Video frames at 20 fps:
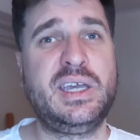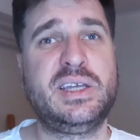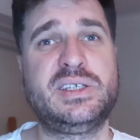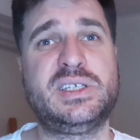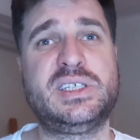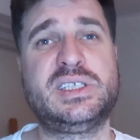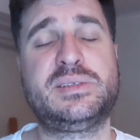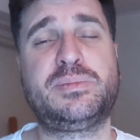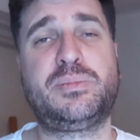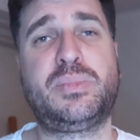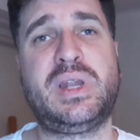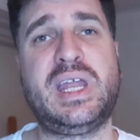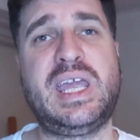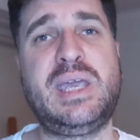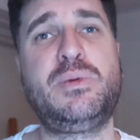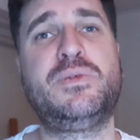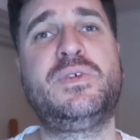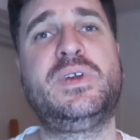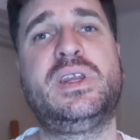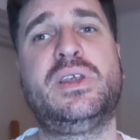Just play
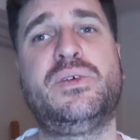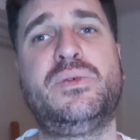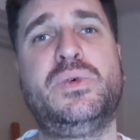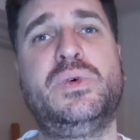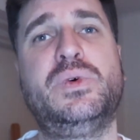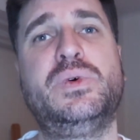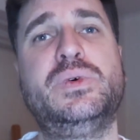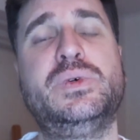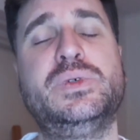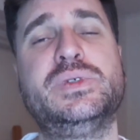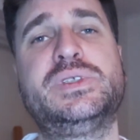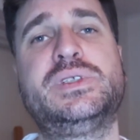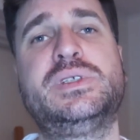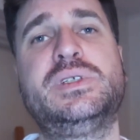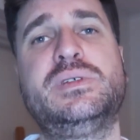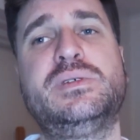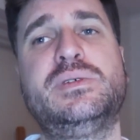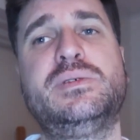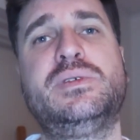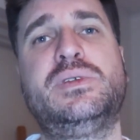within the rules,
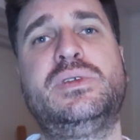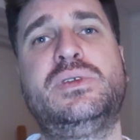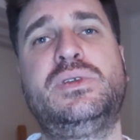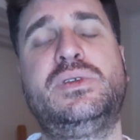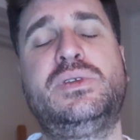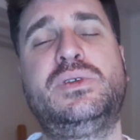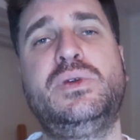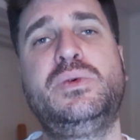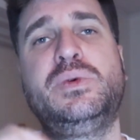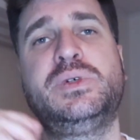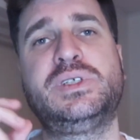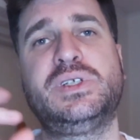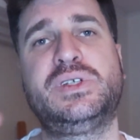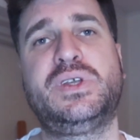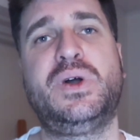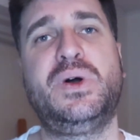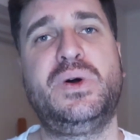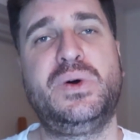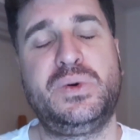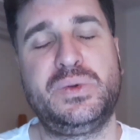do as you're
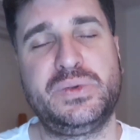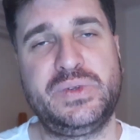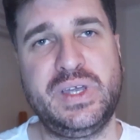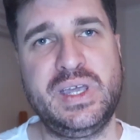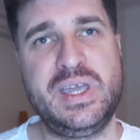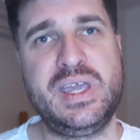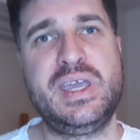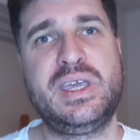told.